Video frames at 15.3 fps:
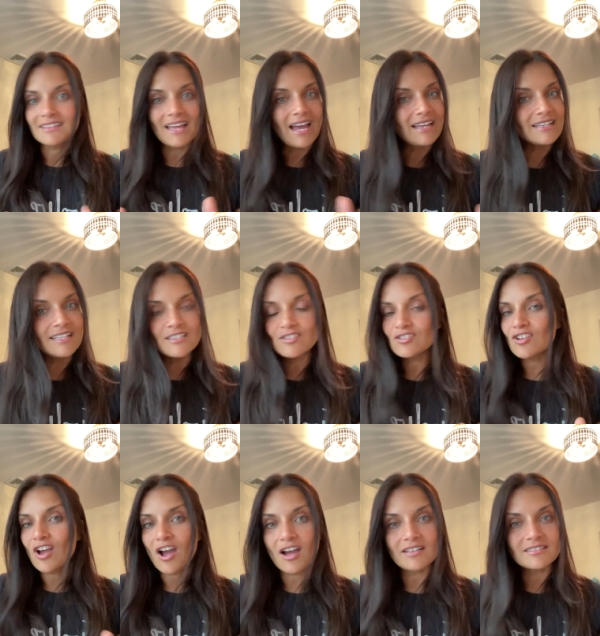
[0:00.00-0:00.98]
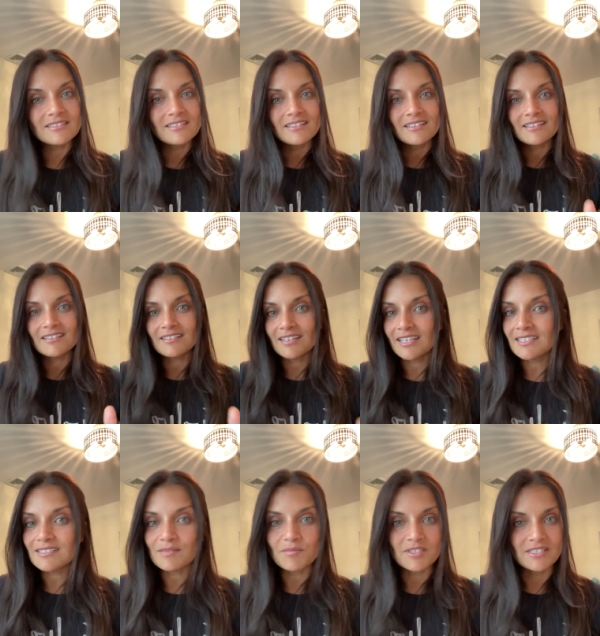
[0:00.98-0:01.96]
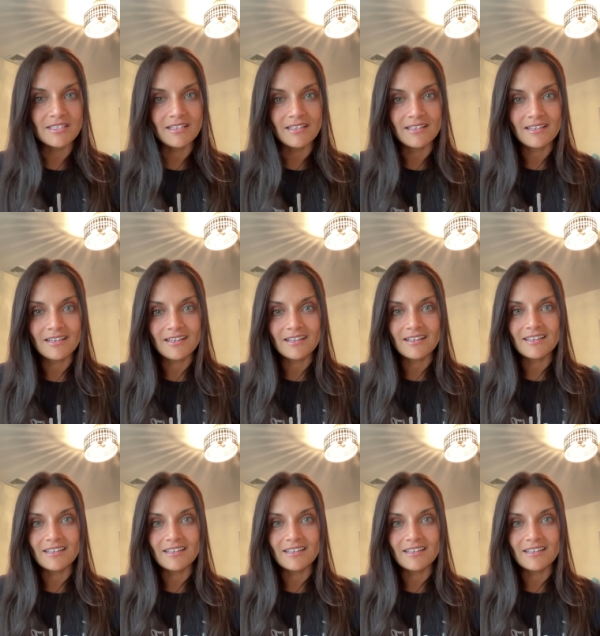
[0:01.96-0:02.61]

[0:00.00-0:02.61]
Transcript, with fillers: That is not intimacy.